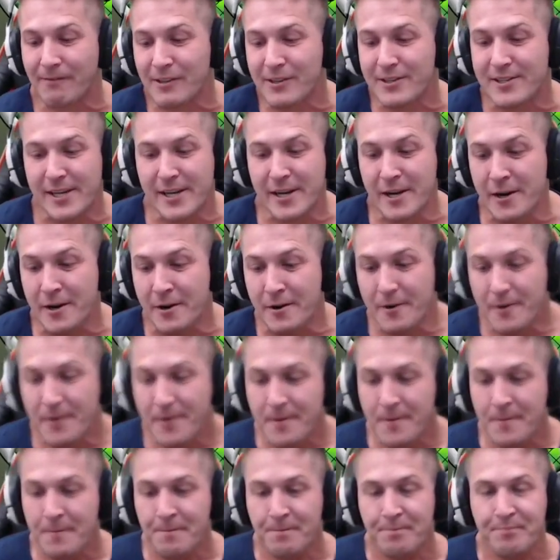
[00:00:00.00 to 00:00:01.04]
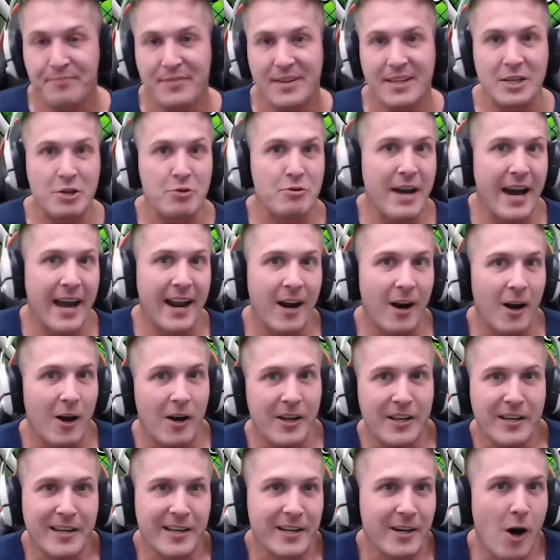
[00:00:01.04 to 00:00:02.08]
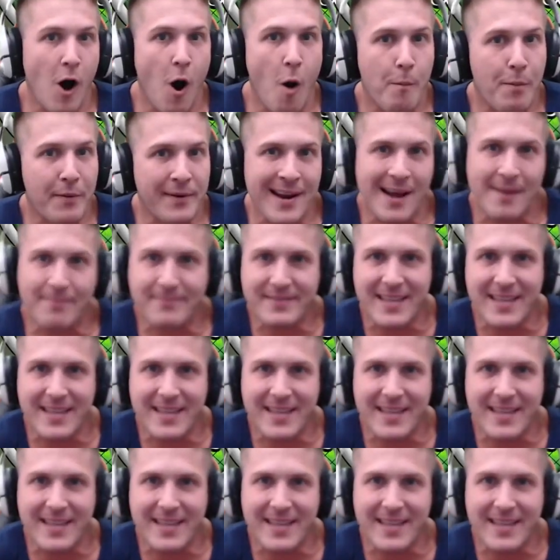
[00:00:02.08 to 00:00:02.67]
to do, you gotta, you gotta open up